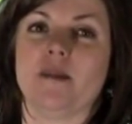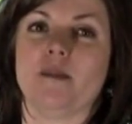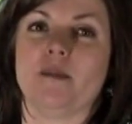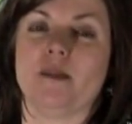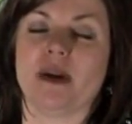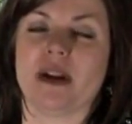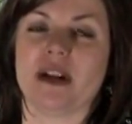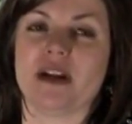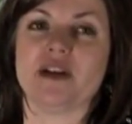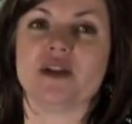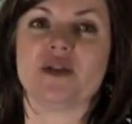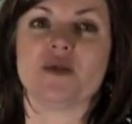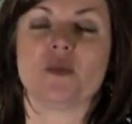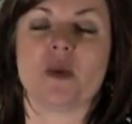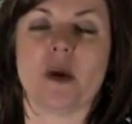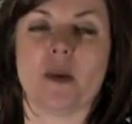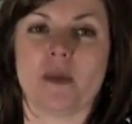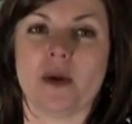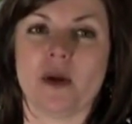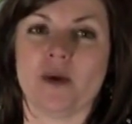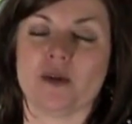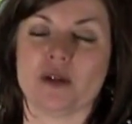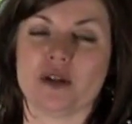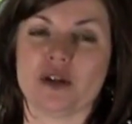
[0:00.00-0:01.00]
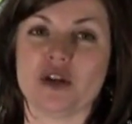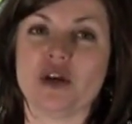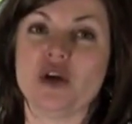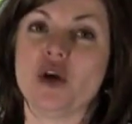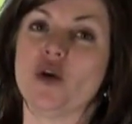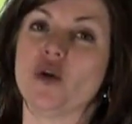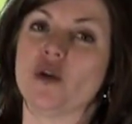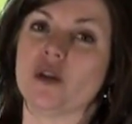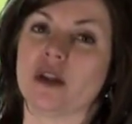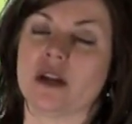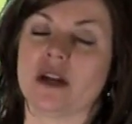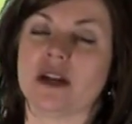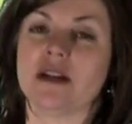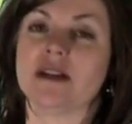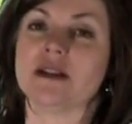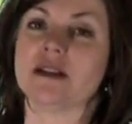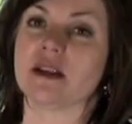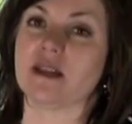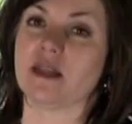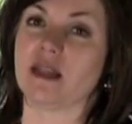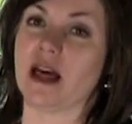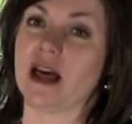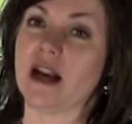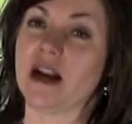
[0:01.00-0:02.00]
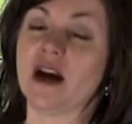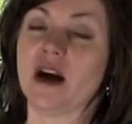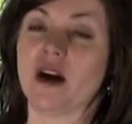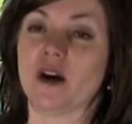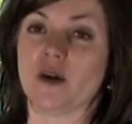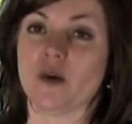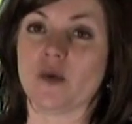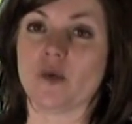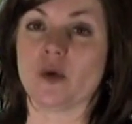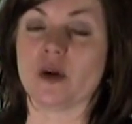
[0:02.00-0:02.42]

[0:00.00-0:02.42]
But I just want people to know that it is a lot of hard